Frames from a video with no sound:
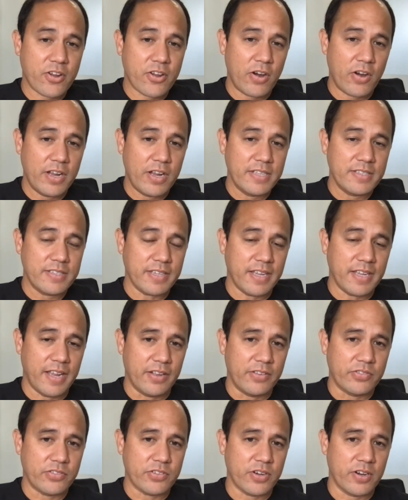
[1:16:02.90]
current
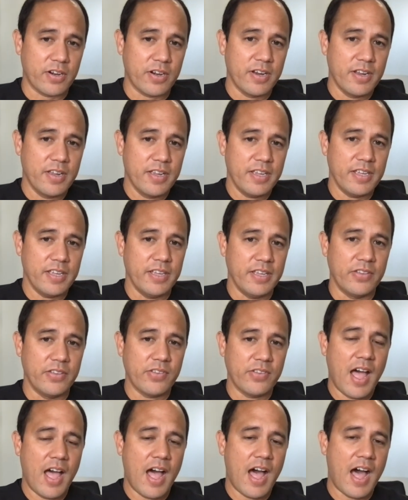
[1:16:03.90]
answer
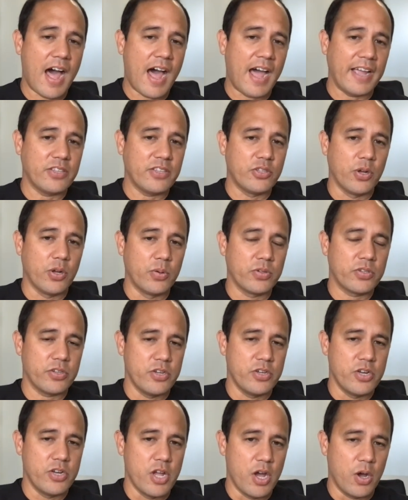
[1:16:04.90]
is I don't
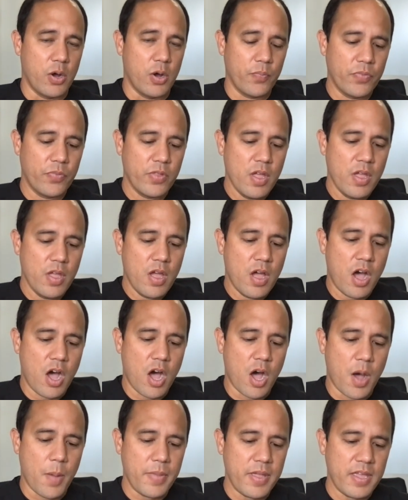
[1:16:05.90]
know.
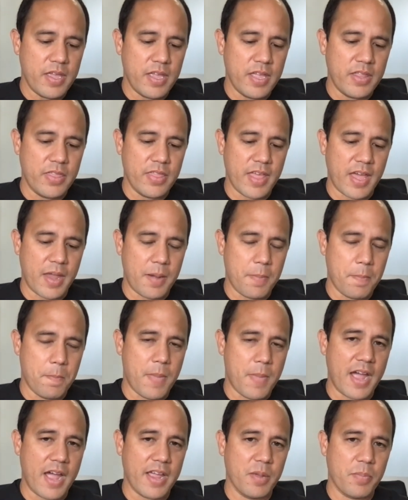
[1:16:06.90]
In that
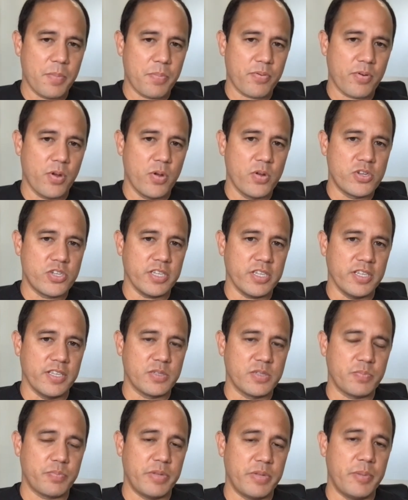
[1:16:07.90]
my approach
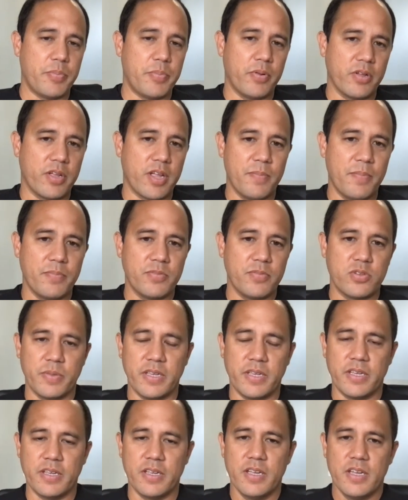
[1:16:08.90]
is people come to
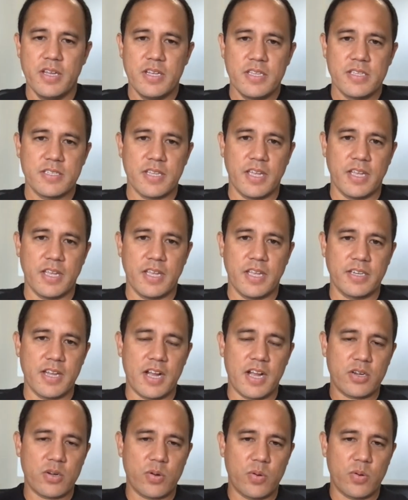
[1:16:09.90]
me saying,
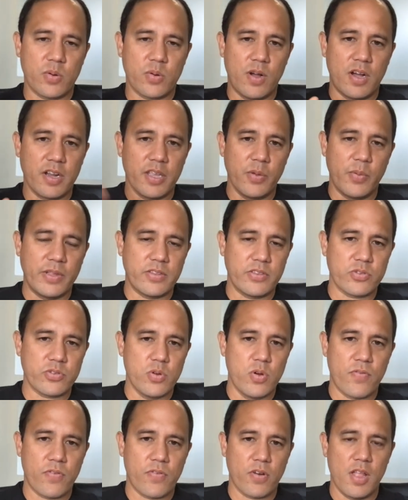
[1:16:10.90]
Dr. Wong, you went to school
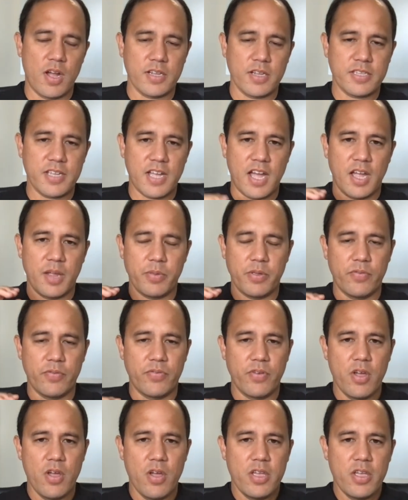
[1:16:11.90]
for a long time.
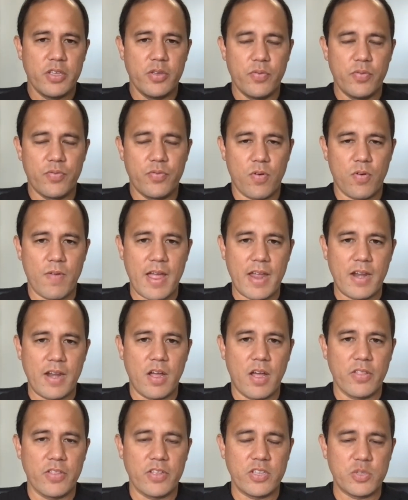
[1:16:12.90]
You've read
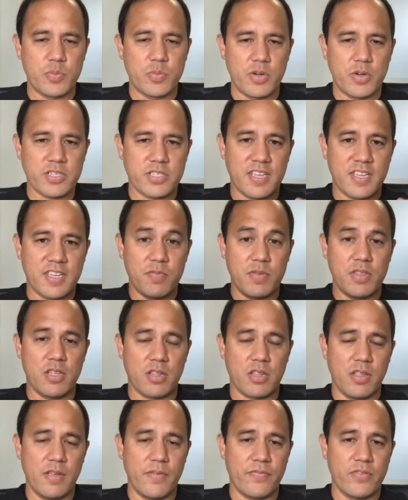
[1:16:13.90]
all these books. Give me the
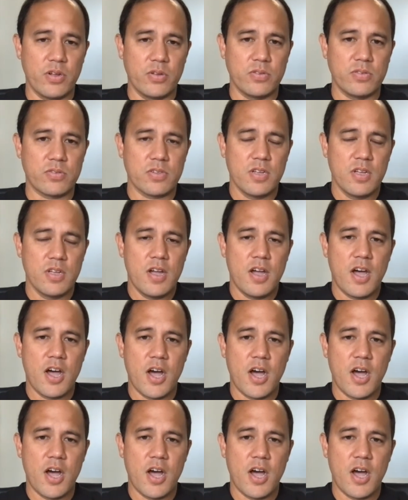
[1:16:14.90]
Cliff Notes